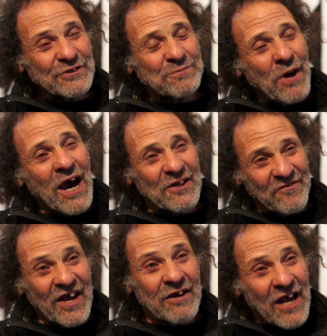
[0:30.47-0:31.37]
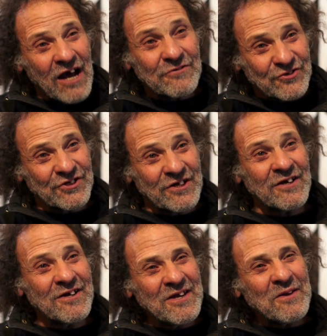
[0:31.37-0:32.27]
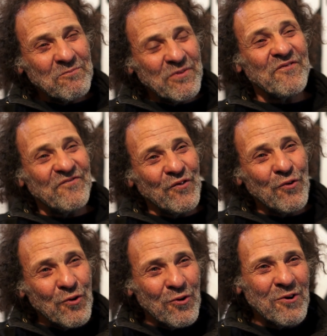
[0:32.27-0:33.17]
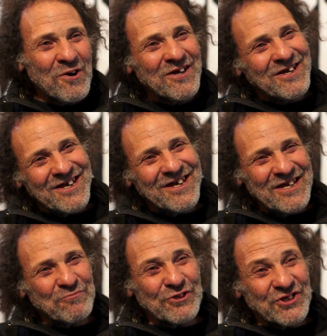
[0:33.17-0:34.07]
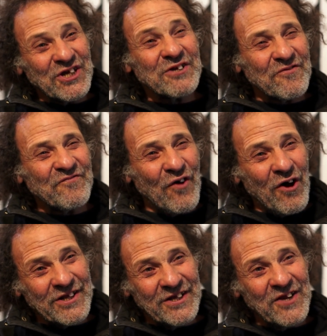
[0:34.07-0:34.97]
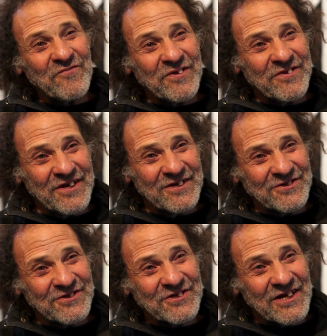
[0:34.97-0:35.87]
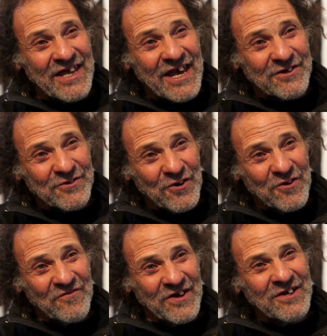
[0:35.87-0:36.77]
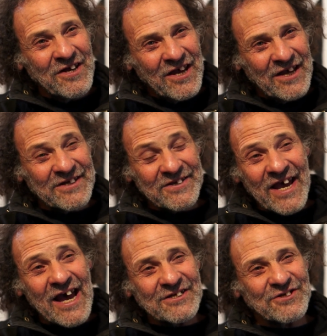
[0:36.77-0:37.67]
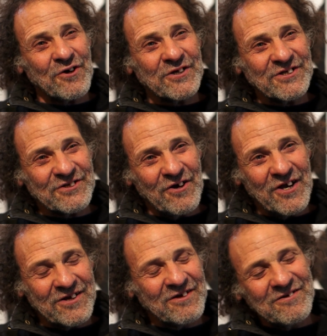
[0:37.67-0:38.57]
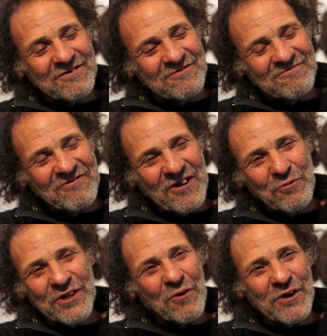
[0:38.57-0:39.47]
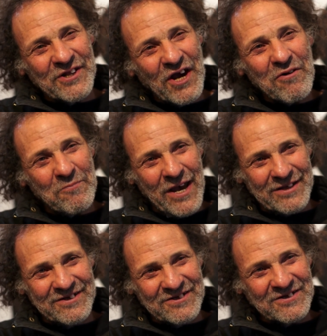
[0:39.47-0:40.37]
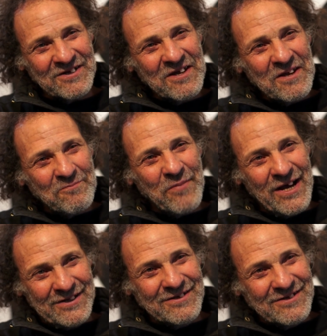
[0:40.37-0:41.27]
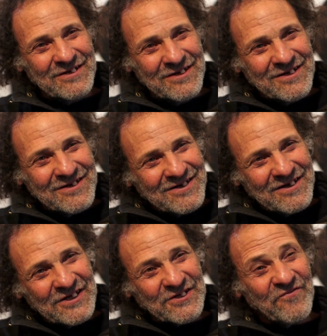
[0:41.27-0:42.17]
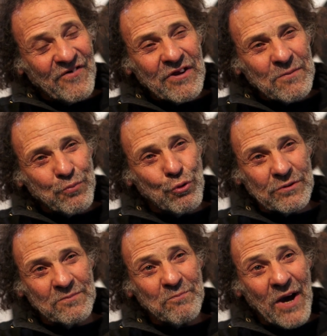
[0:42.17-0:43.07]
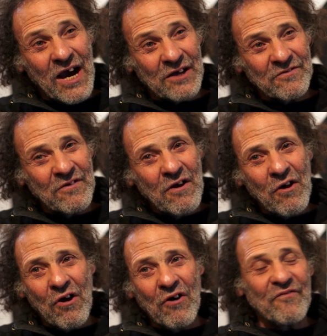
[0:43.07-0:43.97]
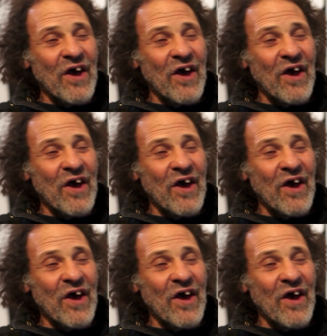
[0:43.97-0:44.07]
was part of our culture before it was gentrified and everything is just clouded over, and the dark side is like, you know, we don't want to know about this. But it's a very important part of